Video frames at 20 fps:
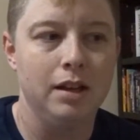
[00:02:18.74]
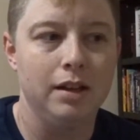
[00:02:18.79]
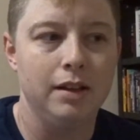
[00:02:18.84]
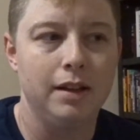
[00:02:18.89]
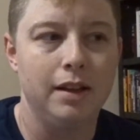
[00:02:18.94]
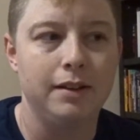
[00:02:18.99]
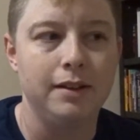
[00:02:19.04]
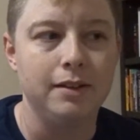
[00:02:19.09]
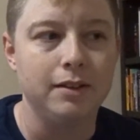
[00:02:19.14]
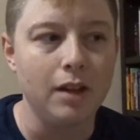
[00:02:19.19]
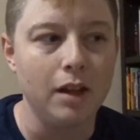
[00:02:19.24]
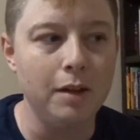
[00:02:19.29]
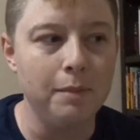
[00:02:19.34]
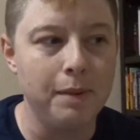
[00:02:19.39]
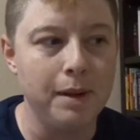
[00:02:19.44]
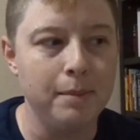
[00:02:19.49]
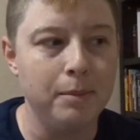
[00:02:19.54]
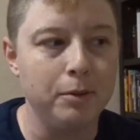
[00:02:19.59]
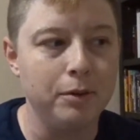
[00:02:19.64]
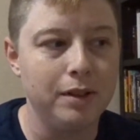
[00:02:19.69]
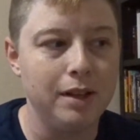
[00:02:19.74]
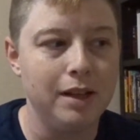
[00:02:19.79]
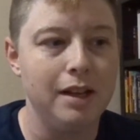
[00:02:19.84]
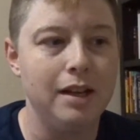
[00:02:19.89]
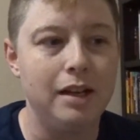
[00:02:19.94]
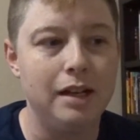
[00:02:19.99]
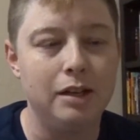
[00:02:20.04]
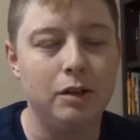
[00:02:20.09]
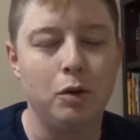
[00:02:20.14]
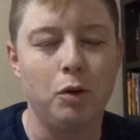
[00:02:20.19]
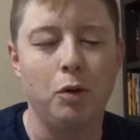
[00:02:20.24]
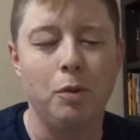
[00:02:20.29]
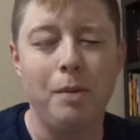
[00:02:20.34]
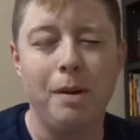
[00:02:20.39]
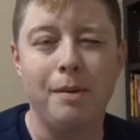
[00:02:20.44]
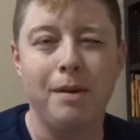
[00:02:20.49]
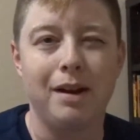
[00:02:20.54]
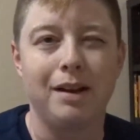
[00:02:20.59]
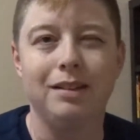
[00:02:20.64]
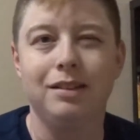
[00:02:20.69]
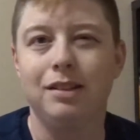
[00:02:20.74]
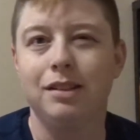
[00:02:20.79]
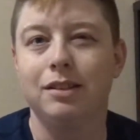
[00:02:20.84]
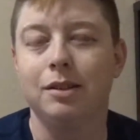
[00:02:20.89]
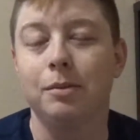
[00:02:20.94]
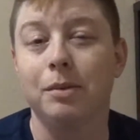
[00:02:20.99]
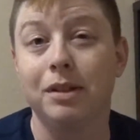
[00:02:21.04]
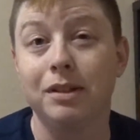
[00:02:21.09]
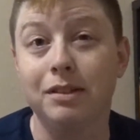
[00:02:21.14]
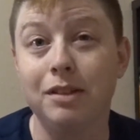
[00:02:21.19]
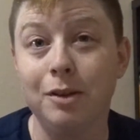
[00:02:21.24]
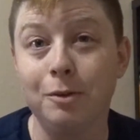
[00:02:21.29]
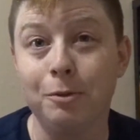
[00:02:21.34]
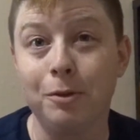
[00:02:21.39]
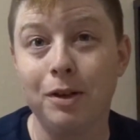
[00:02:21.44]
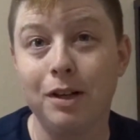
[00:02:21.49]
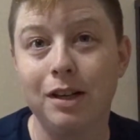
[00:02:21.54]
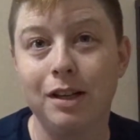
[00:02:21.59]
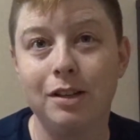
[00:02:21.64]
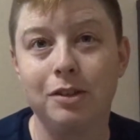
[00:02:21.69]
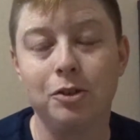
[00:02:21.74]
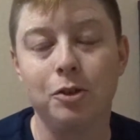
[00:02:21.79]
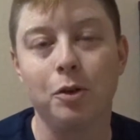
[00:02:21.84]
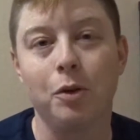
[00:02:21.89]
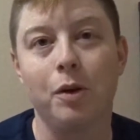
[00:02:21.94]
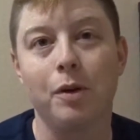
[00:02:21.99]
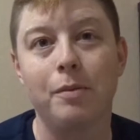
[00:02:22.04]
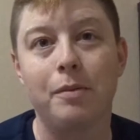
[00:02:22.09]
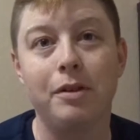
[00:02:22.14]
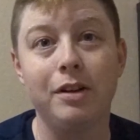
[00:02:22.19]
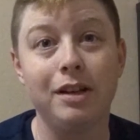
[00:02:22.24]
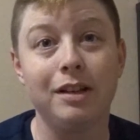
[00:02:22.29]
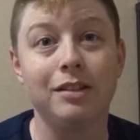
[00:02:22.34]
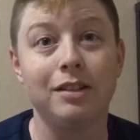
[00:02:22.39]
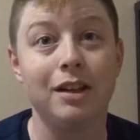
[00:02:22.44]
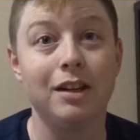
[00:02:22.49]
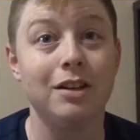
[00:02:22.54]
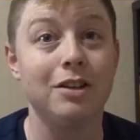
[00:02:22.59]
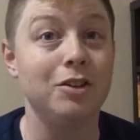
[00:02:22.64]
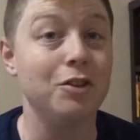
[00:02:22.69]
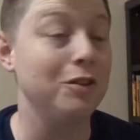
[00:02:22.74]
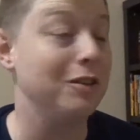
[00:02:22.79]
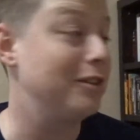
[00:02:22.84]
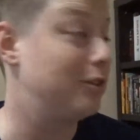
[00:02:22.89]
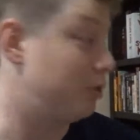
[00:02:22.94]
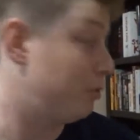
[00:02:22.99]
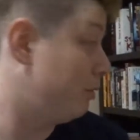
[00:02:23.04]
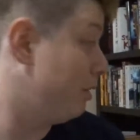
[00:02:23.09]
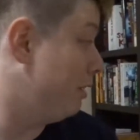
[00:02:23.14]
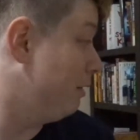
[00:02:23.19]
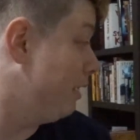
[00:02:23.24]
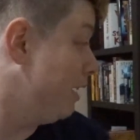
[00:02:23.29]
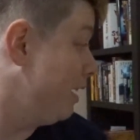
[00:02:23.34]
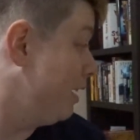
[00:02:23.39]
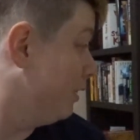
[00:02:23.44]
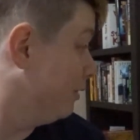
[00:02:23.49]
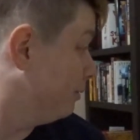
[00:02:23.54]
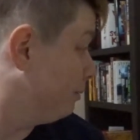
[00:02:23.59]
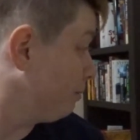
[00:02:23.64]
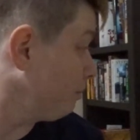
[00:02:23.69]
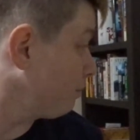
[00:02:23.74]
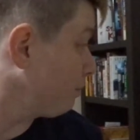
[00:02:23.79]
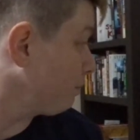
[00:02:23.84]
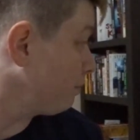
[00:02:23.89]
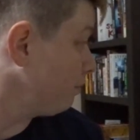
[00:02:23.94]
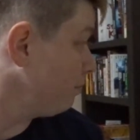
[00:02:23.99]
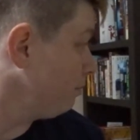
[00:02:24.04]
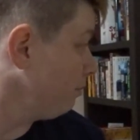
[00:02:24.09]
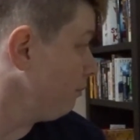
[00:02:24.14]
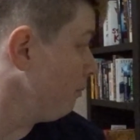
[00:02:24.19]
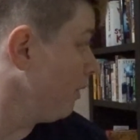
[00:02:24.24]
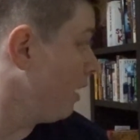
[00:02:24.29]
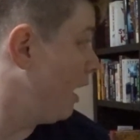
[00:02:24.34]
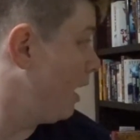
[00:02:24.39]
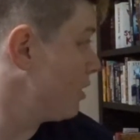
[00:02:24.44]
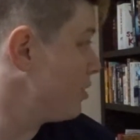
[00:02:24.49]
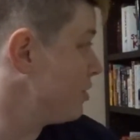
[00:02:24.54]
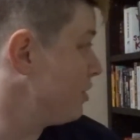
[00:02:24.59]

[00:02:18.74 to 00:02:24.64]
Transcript: that these other people did, or maybe I can see something different. So I'm really excited to do this reread. I